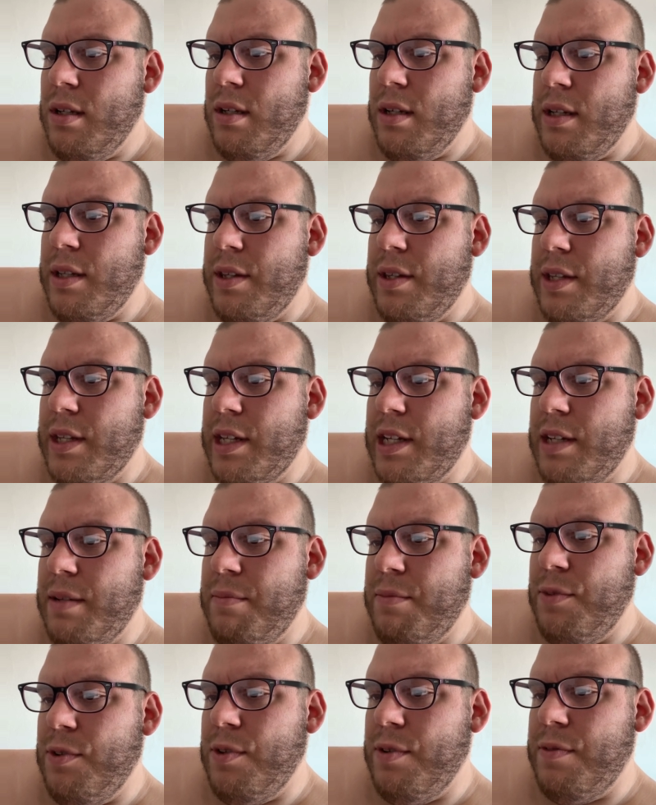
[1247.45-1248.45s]
And then it
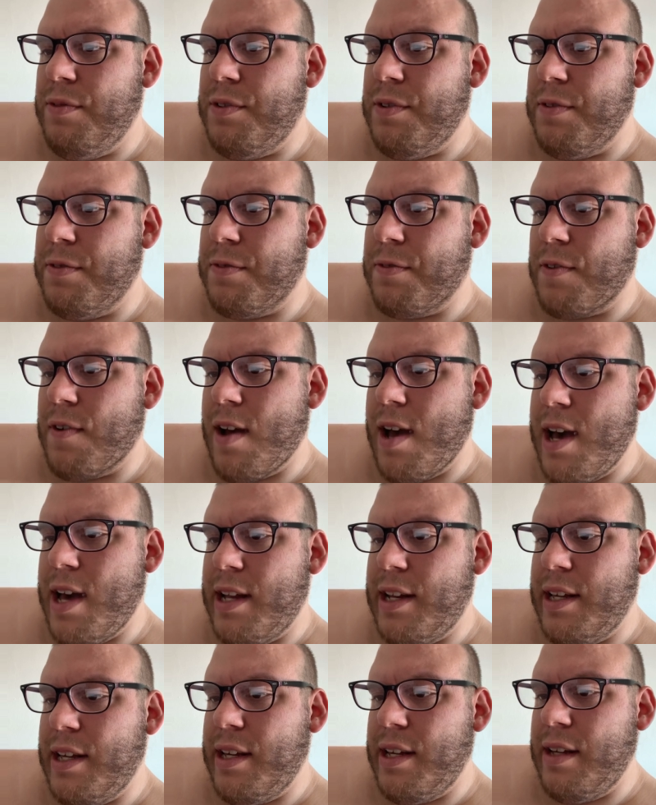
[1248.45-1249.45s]
moved to
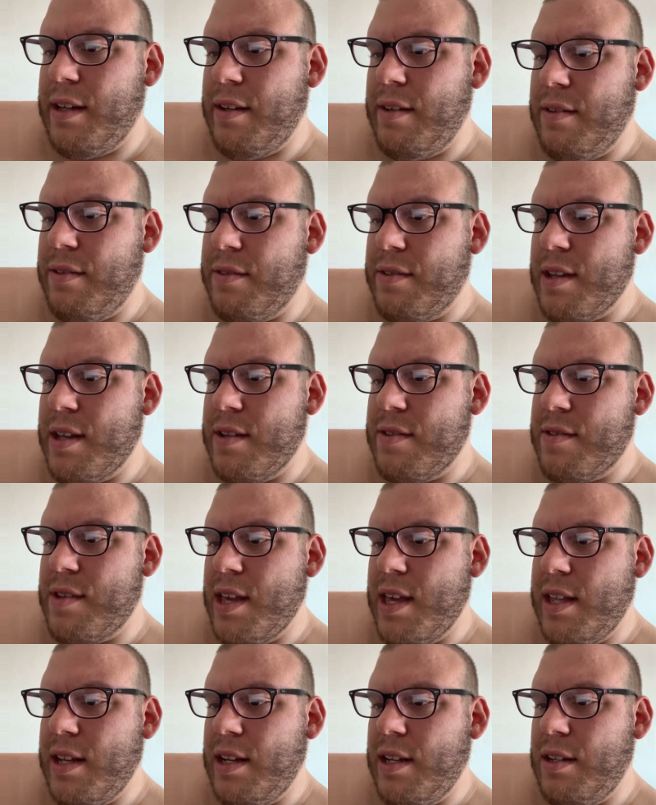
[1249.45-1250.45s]
Fridays at
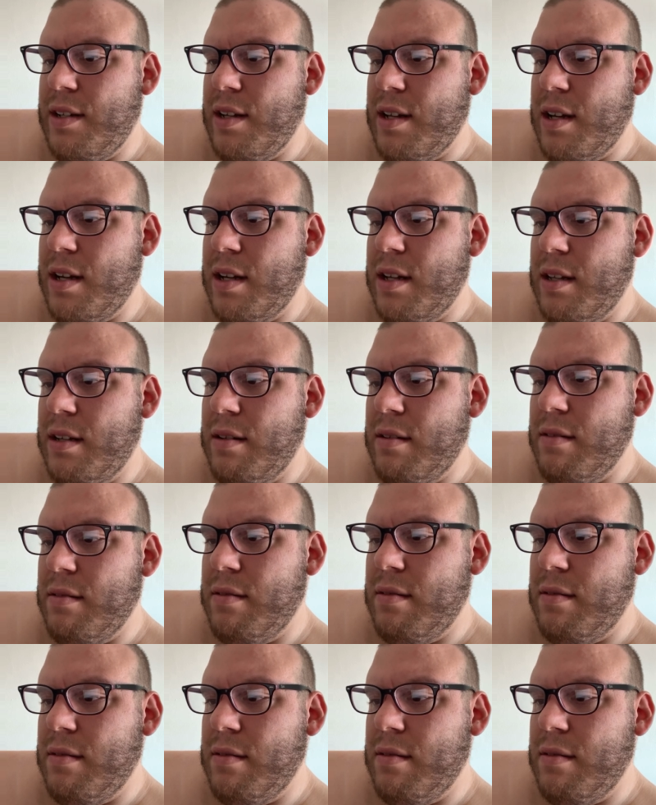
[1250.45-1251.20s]
10 and 9.